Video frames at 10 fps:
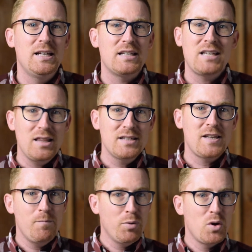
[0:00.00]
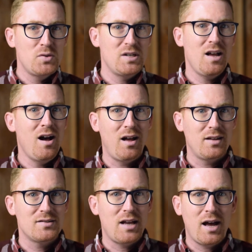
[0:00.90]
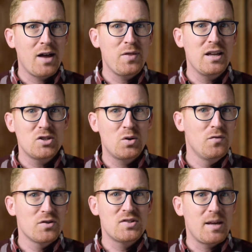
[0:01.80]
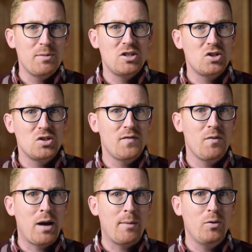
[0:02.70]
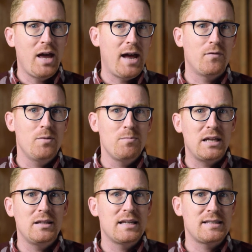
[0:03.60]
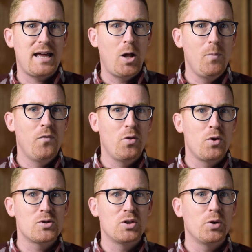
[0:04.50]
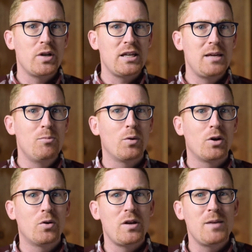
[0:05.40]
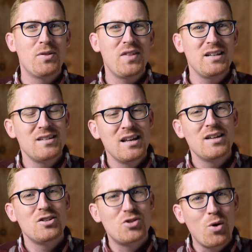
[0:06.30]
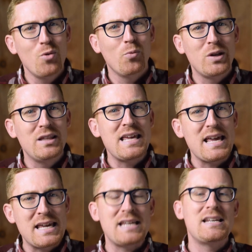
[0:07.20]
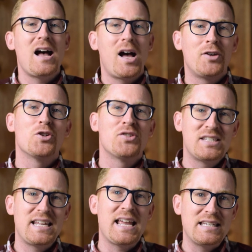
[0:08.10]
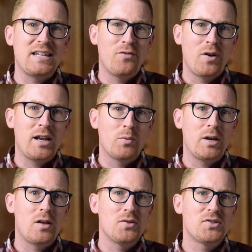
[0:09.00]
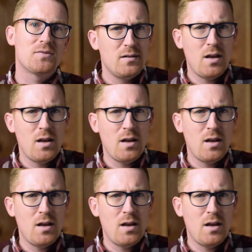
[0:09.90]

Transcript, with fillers: Italics have pros and cons. I think it's good for some editions of the Bible to have them, mainly as a help for those learning Hebrew and Greek, but they don't really aid understanding for anyone else.